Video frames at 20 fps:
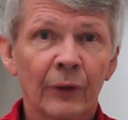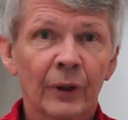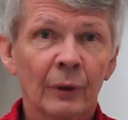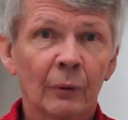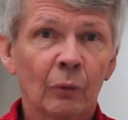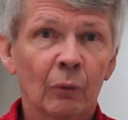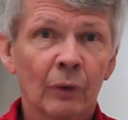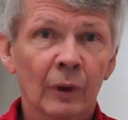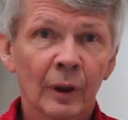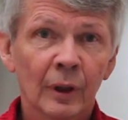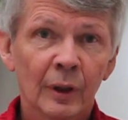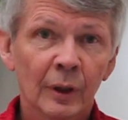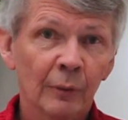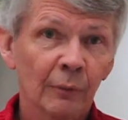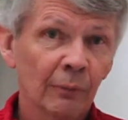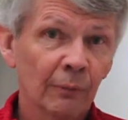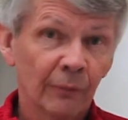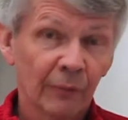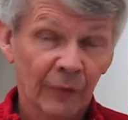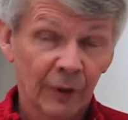that one of
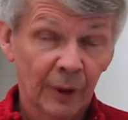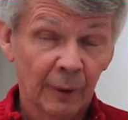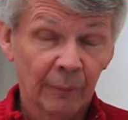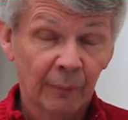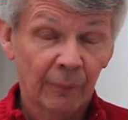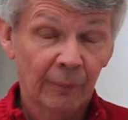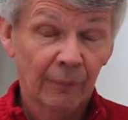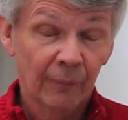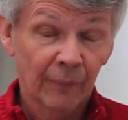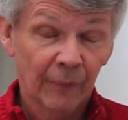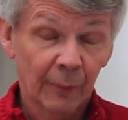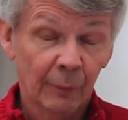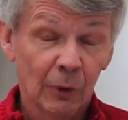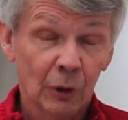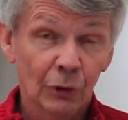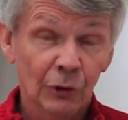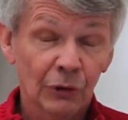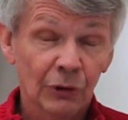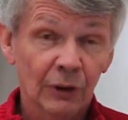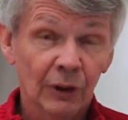
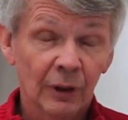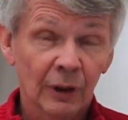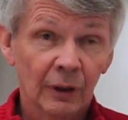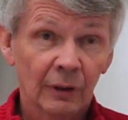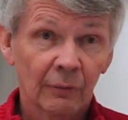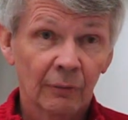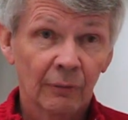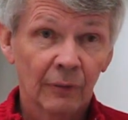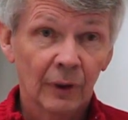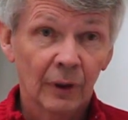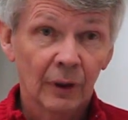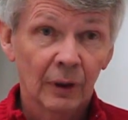the